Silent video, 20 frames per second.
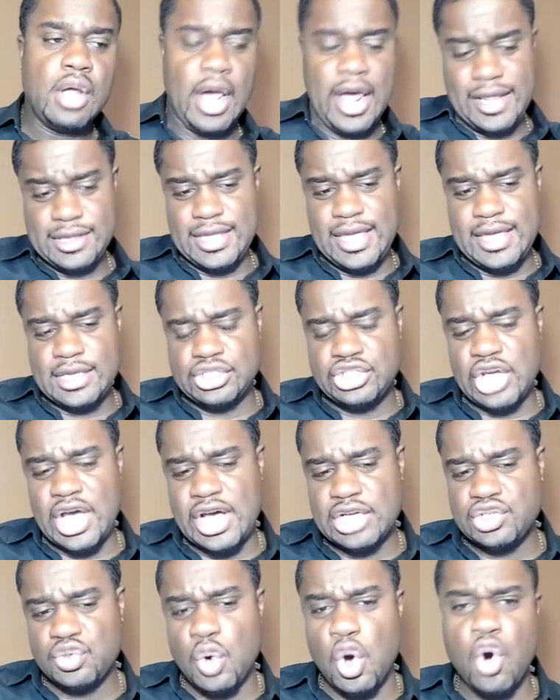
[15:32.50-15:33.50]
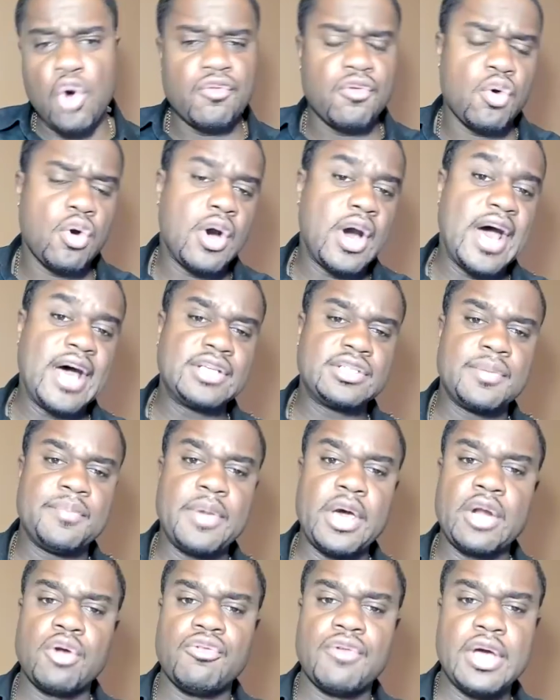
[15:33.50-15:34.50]
I think Joshua overall has a
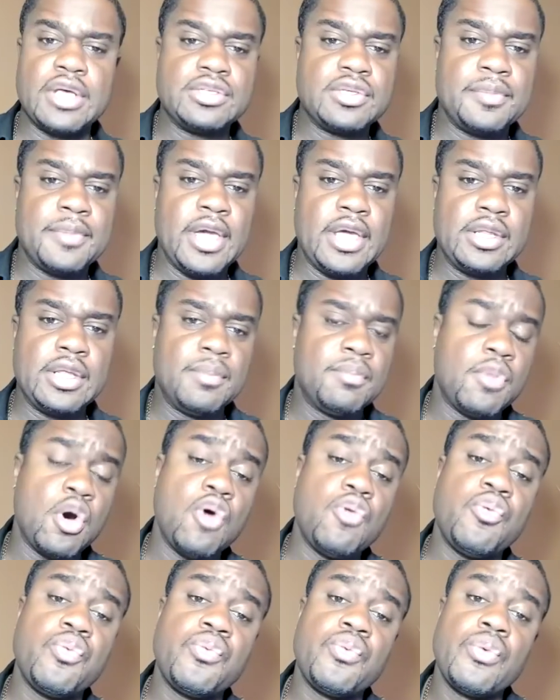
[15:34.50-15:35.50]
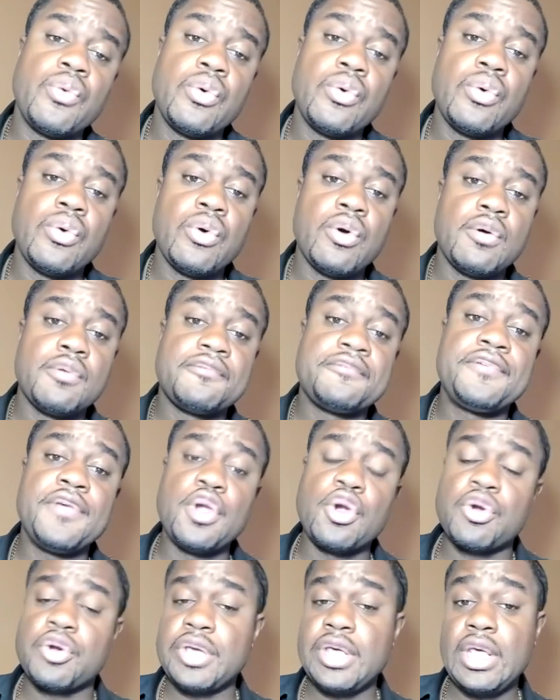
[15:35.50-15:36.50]
better resume than both
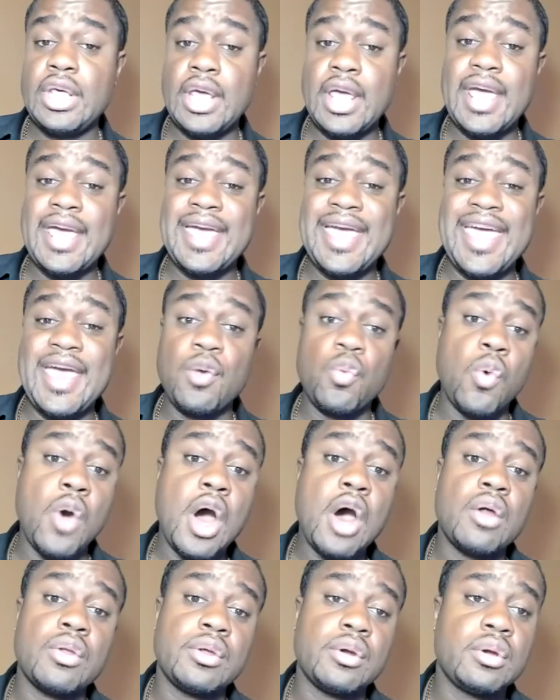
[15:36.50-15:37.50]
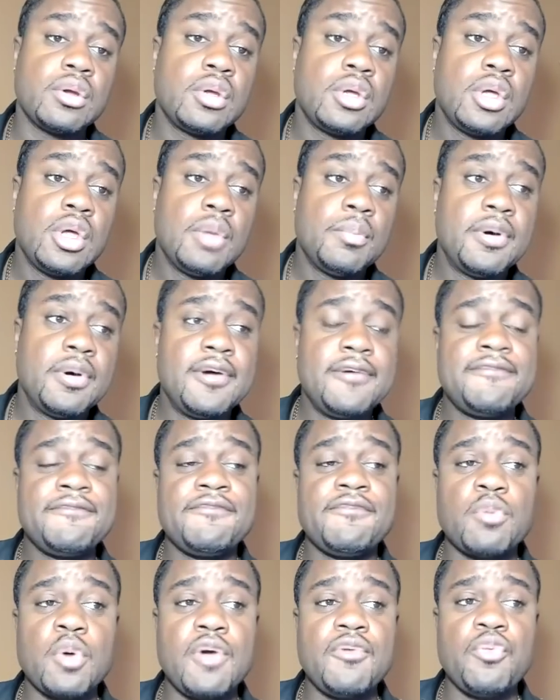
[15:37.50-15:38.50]
Fury and Wilder. But
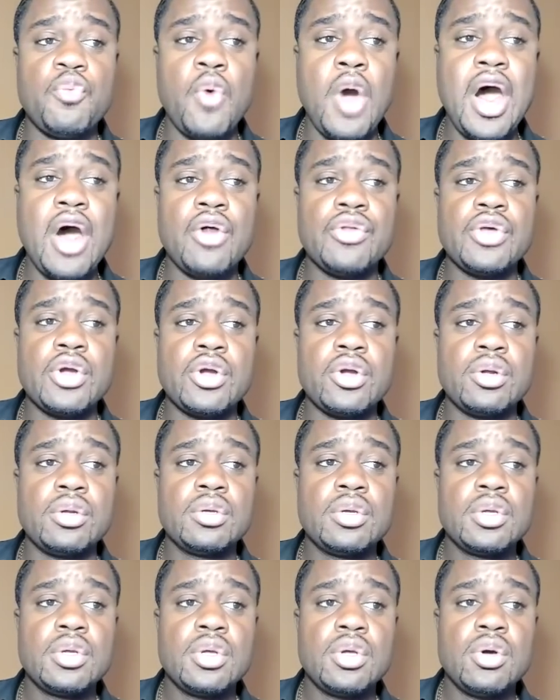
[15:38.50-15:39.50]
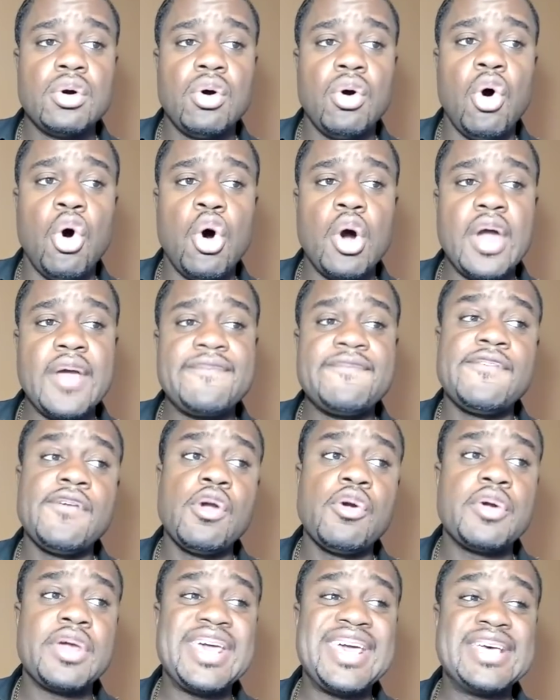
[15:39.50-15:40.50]
if Wilder or if
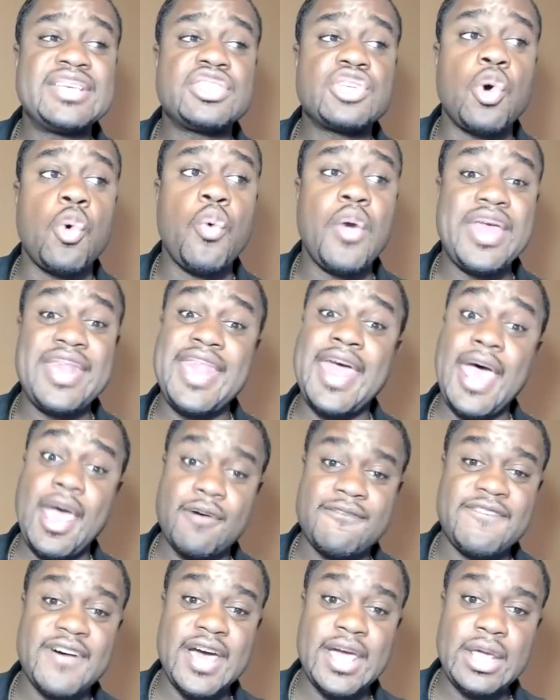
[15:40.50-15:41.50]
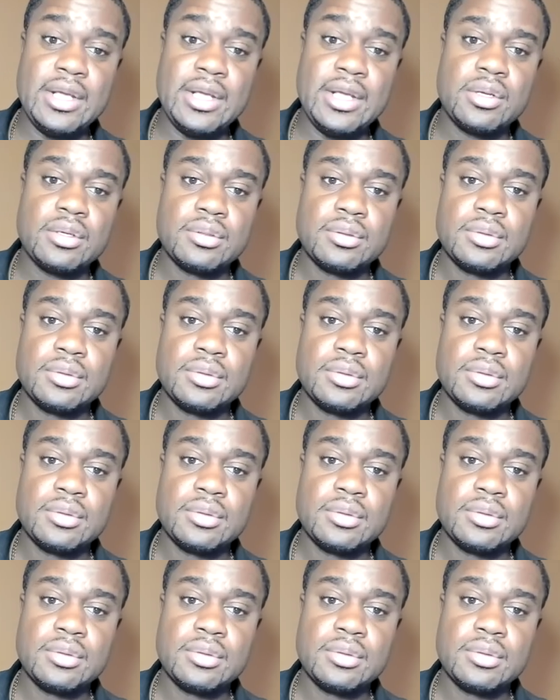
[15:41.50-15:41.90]
Fury is to win that fight,